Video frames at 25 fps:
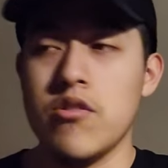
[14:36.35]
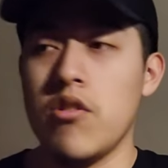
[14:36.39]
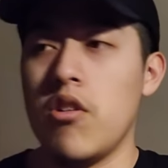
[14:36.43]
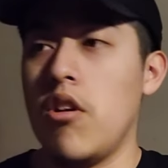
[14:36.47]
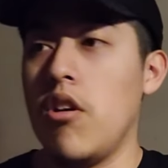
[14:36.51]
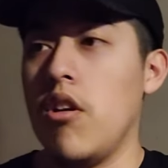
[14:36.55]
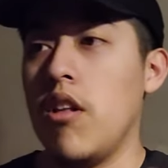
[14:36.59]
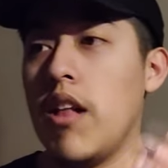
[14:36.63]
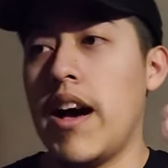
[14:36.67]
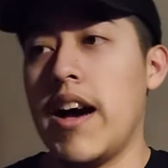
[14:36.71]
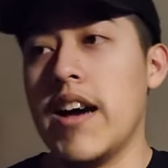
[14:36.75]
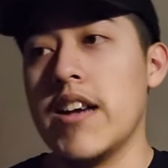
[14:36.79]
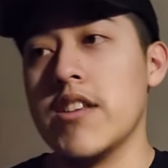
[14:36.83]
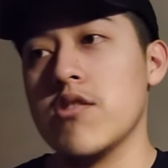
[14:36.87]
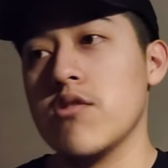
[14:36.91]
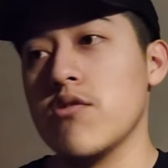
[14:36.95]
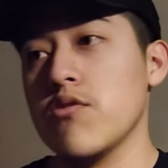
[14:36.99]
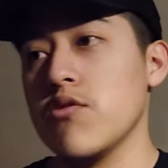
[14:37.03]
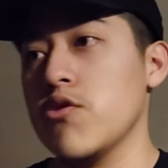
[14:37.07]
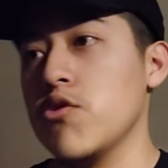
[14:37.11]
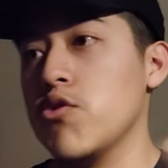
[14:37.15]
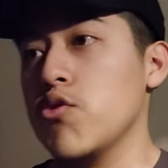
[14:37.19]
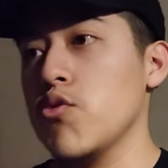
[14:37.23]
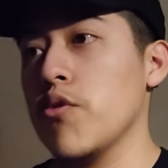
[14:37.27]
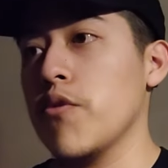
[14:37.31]
All eyes are on
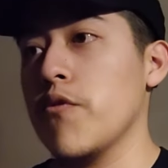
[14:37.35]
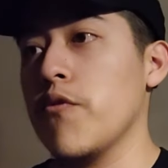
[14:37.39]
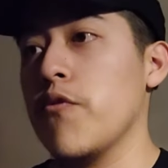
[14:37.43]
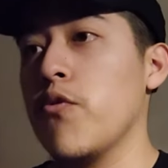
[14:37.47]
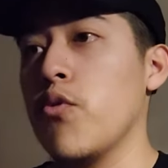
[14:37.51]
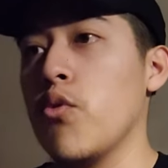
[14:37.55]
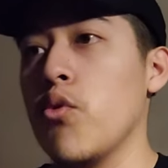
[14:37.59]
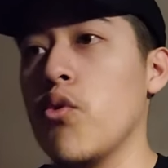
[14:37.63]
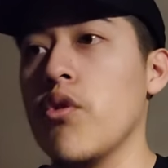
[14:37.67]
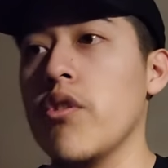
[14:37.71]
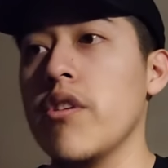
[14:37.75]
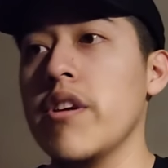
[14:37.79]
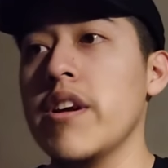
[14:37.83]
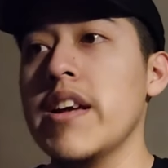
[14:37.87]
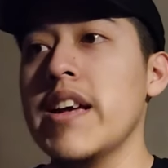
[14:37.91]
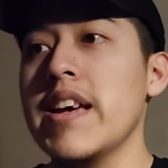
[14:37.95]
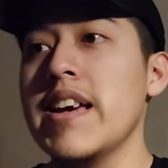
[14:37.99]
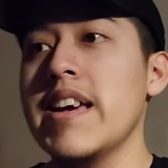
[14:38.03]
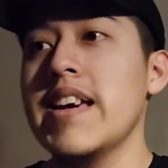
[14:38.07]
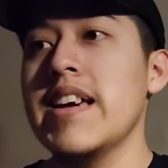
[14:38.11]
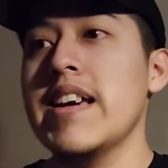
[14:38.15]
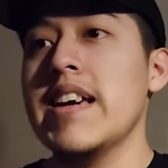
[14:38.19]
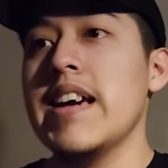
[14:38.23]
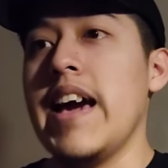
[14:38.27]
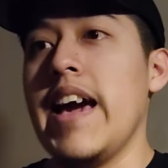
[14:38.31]
the Jordan Four,
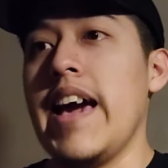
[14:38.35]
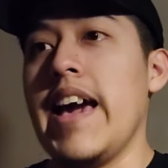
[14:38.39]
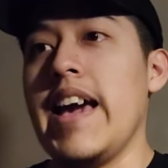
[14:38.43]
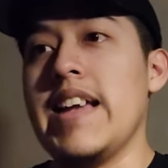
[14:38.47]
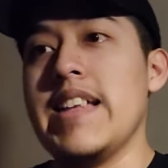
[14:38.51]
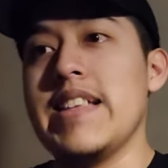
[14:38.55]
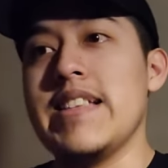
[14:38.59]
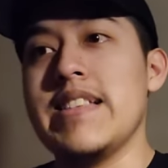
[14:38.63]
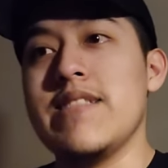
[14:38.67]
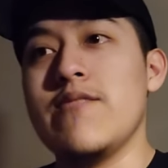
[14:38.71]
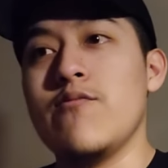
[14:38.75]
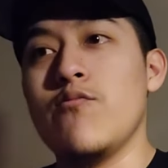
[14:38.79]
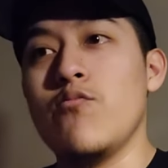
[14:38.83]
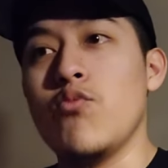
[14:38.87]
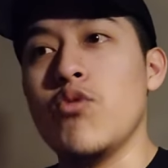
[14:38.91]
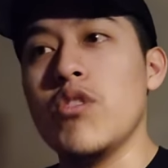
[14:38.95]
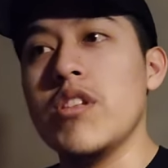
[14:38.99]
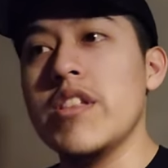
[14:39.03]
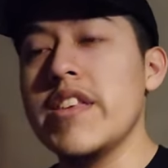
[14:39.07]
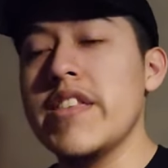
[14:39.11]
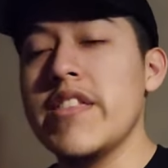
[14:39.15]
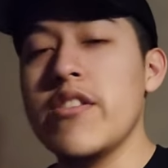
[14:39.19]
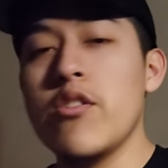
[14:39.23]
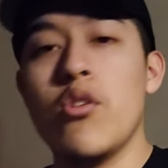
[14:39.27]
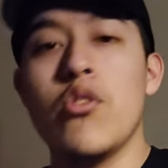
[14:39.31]
and
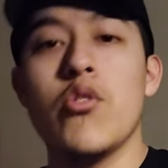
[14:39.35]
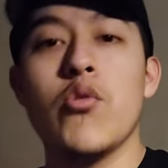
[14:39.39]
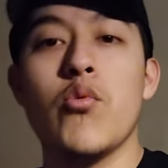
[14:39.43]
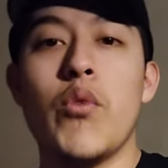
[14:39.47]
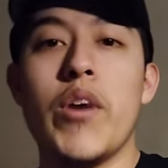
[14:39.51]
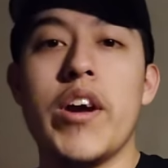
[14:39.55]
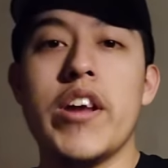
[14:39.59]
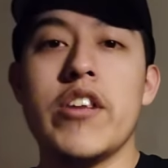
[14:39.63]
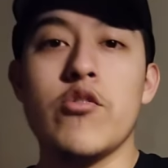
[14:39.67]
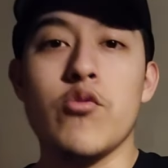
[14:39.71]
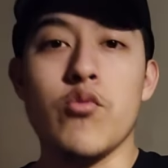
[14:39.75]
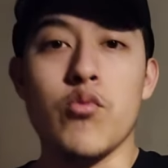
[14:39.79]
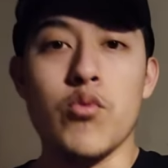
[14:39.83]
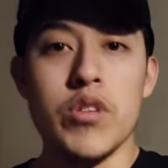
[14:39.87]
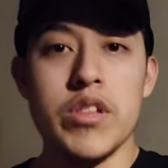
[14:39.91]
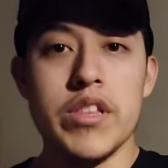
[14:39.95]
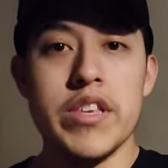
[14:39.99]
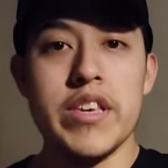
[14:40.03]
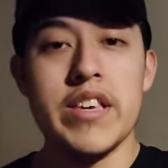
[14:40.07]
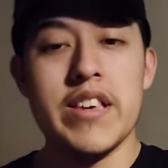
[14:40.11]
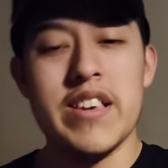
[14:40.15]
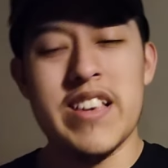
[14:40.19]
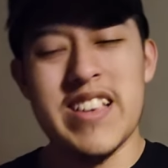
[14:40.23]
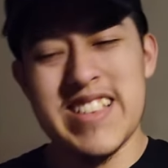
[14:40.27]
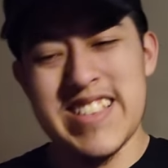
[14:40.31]
really the only way to
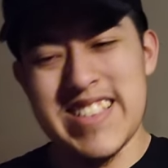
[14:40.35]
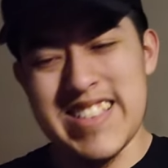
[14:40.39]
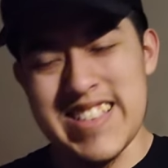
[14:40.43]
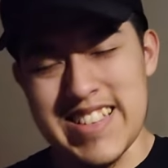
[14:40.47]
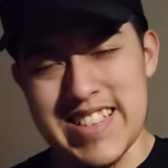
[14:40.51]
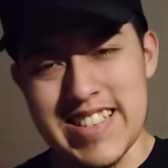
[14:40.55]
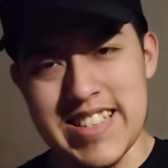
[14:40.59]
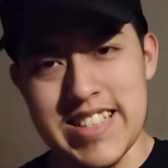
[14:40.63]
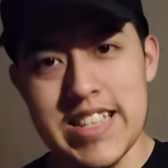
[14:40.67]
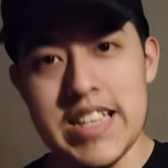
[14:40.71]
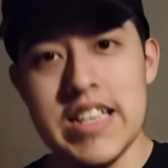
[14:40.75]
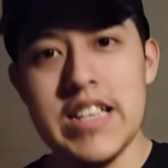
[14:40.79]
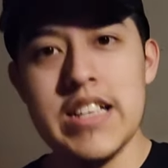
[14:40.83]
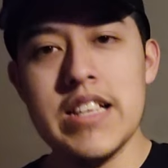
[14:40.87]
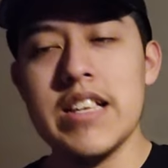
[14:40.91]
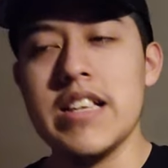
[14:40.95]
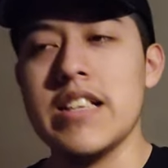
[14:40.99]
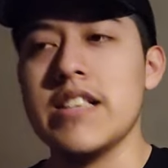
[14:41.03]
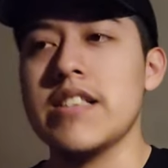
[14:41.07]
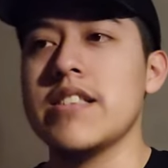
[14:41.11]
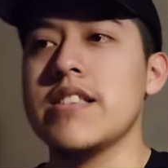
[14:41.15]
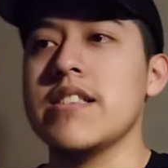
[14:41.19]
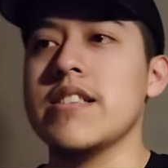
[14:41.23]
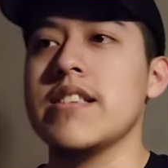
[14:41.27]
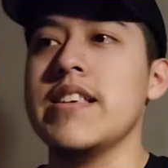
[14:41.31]
really succeed
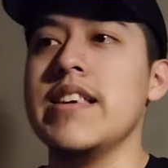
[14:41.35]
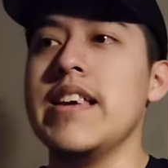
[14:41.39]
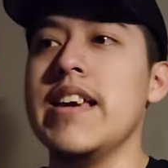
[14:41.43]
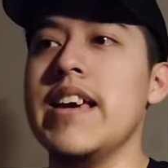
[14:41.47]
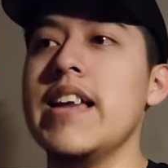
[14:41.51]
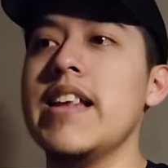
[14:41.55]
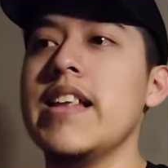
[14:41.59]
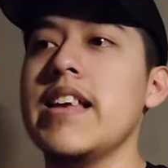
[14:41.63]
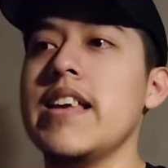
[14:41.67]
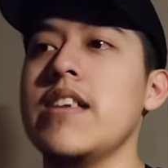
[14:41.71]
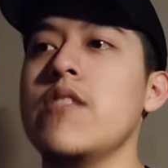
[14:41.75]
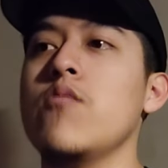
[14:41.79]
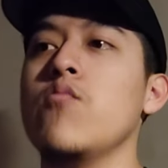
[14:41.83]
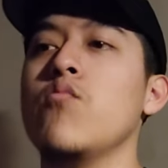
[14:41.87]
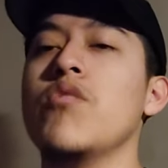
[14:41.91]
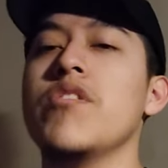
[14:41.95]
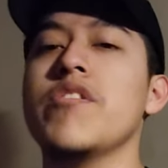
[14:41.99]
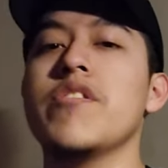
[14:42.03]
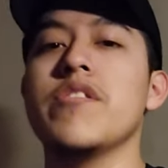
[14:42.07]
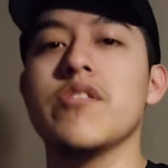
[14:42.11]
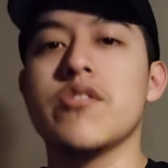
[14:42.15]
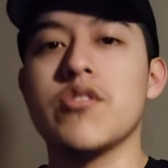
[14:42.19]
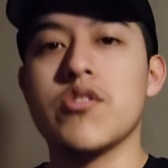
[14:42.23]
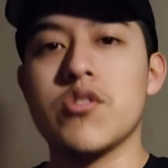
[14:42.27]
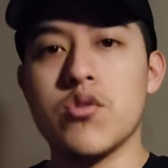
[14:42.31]
is to get in with
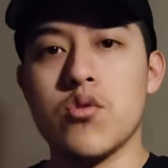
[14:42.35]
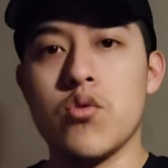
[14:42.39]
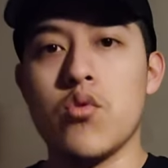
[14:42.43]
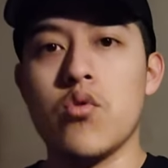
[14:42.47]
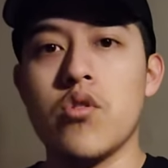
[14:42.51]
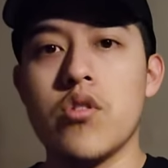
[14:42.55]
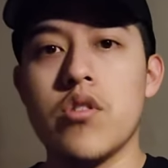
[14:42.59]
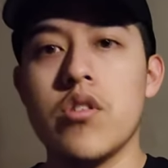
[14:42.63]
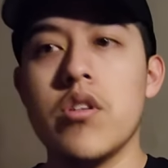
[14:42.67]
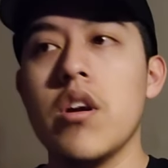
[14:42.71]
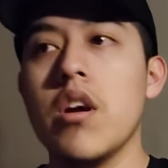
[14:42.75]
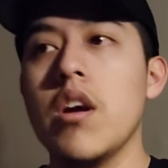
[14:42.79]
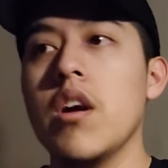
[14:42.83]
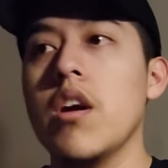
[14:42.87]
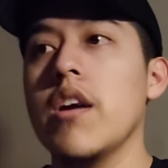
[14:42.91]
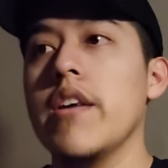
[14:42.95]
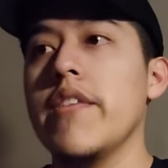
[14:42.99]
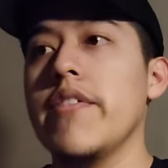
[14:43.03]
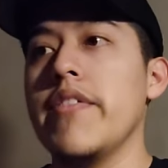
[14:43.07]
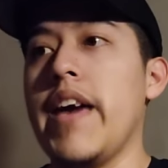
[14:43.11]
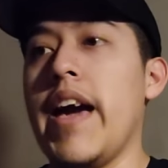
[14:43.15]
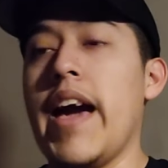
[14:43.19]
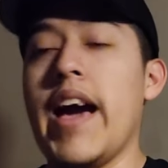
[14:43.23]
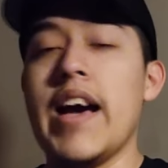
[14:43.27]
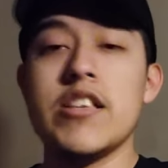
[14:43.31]
a store
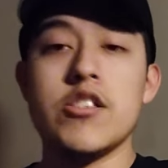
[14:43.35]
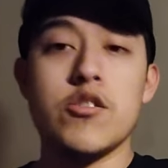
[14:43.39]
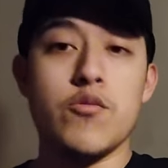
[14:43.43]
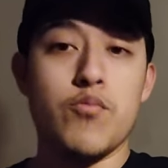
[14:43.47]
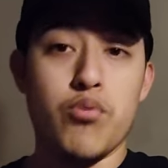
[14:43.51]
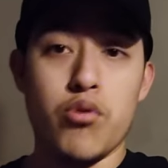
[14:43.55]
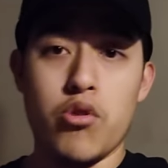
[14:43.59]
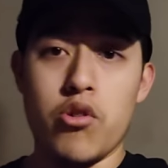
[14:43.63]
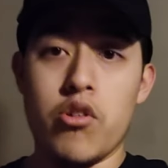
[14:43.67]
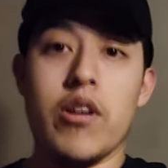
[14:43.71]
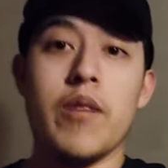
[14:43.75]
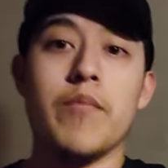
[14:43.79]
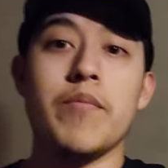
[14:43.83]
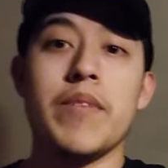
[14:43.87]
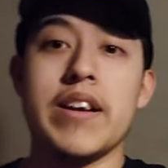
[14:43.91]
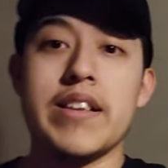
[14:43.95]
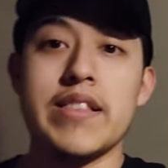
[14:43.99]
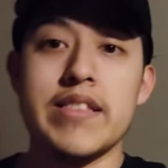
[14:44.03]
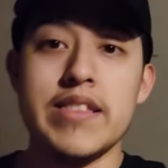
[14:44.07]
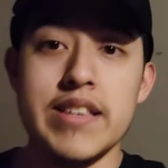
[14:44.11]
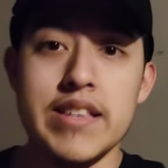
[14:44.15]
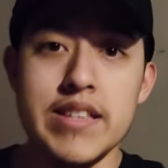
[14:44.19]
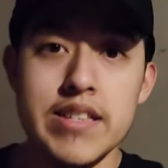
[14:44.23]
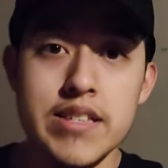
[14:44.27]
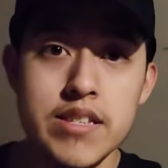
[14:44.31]
that has a program like
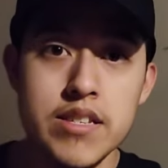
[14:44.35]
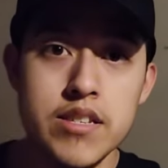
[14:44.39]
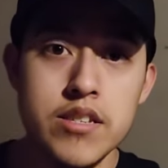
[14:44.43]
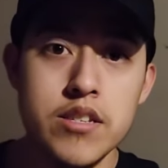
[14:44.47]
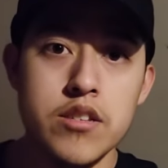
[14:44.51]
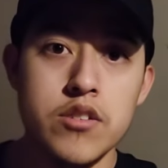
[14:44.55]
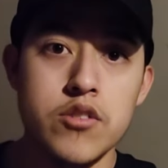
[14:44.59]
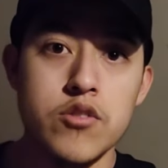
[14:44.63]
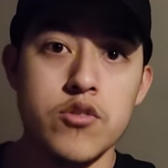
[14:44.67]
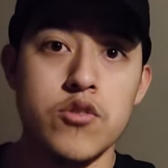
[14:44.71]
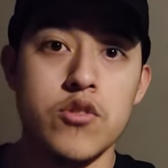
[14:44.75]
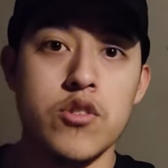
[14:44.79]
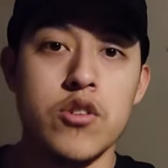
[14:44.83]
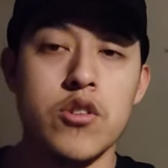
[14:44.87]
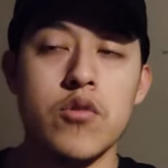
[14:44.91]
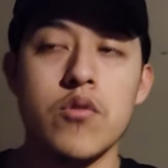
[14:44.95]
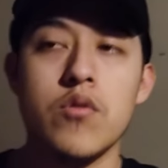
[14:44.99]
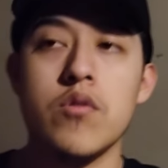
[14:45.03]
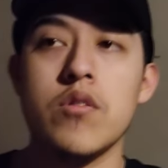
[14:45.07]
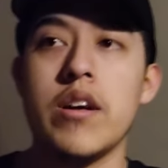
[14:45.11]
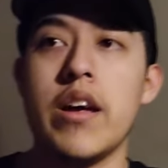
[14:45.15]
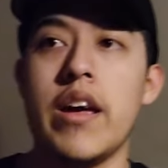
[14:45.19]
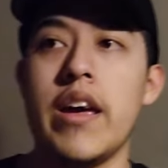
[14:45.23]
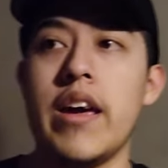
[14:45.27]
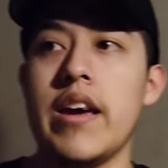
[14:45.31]
this, you
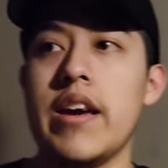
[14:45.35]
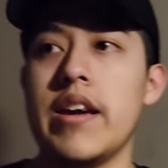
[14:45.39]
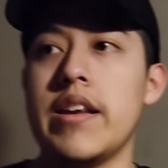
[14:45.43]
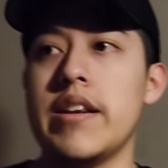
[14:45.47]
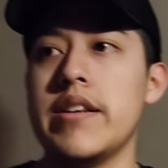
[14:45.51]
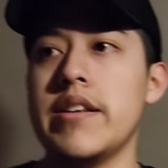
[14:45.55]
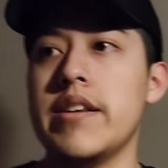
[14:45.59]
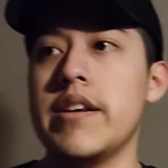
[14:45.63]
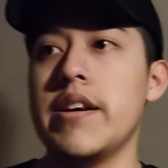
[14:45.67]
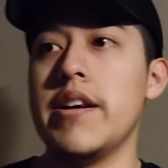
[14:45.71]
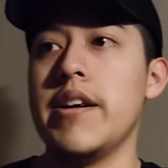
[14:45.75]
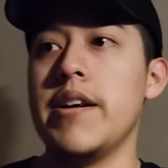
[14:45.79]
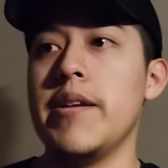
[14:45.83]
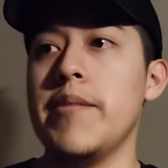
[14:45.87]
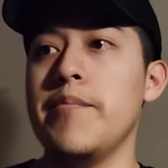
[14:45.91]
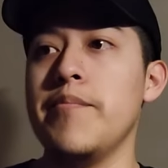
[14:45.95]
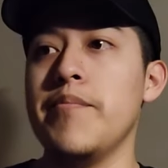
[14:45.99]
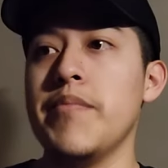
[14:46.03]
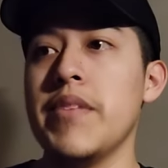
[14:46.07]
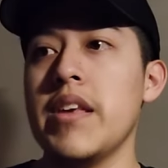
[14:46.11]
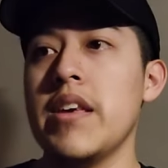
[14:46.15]
know, and um,